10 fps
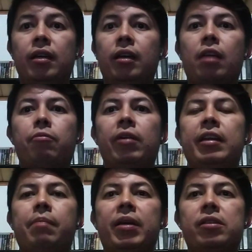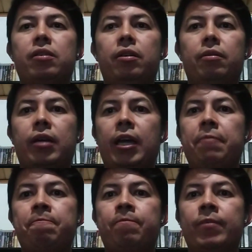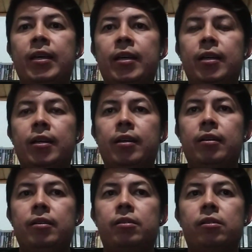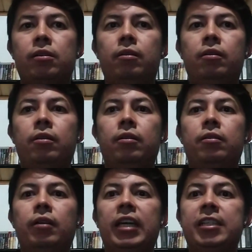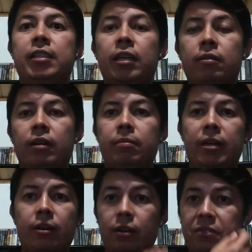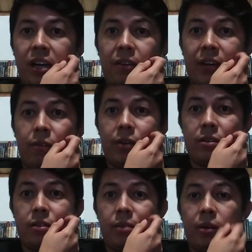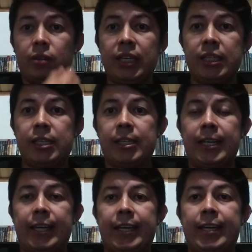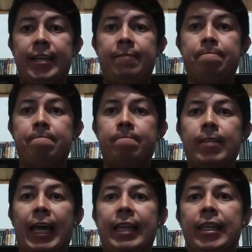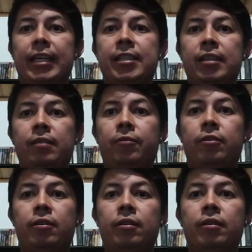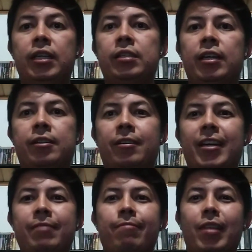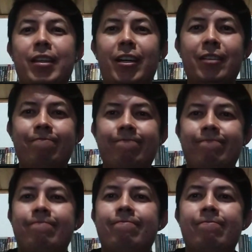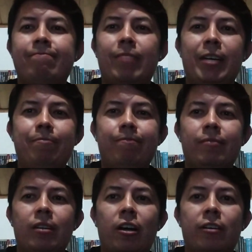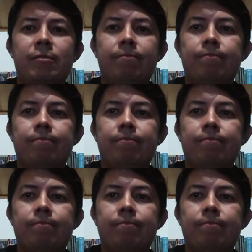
It really depends on you. Okay. So do not hesitate to let me know if you have any questions about this, and that's it for this lesson. Okay, thanks a lot. Bye. Hugs.